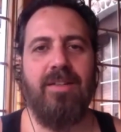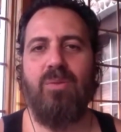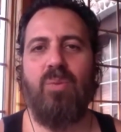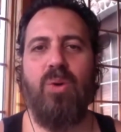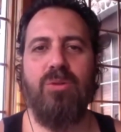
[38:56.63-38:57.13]

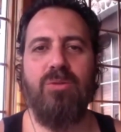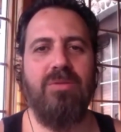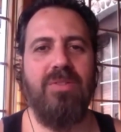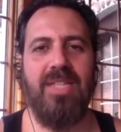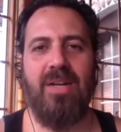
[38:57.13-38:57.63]

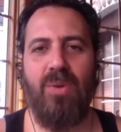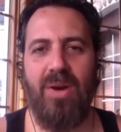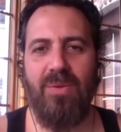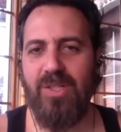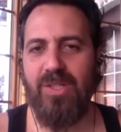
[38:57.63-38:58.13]
wounds and
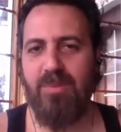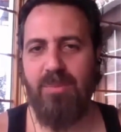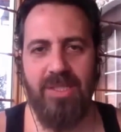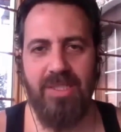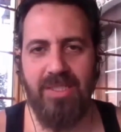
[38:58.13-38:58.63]
reference
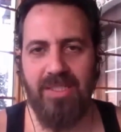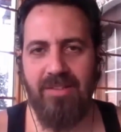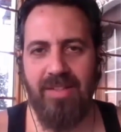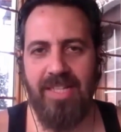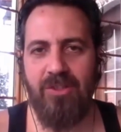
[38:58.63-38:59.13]
points
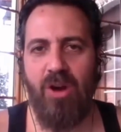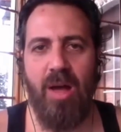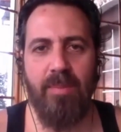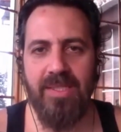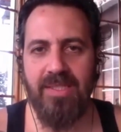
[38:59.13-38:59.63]
and
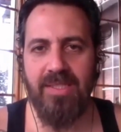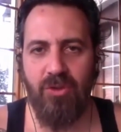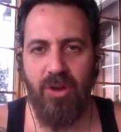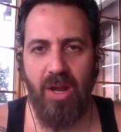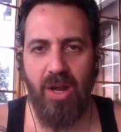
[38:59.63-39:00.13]
dramas and
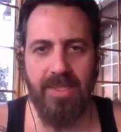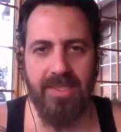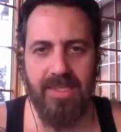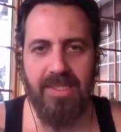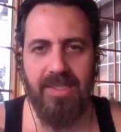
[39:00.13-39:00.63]
traumas
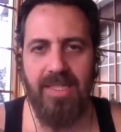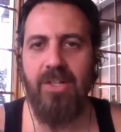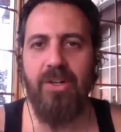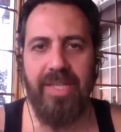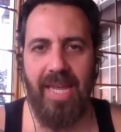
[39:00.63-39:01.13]
and
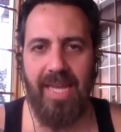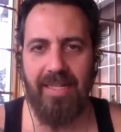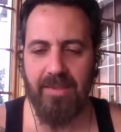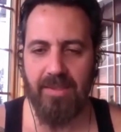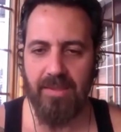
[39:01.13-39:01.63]
inner
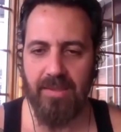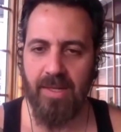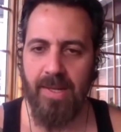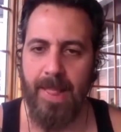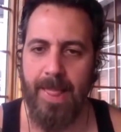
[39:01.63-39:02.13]
chaoses.
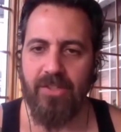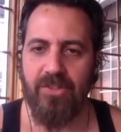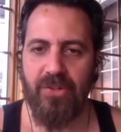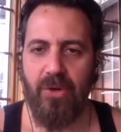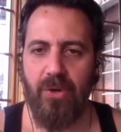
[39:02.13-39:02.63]

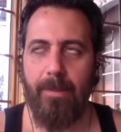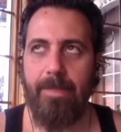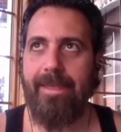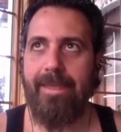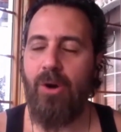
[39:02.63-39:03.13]
So
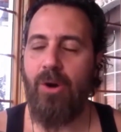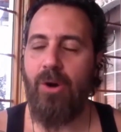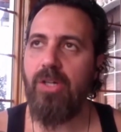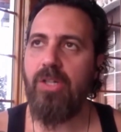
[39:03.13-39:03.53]
in order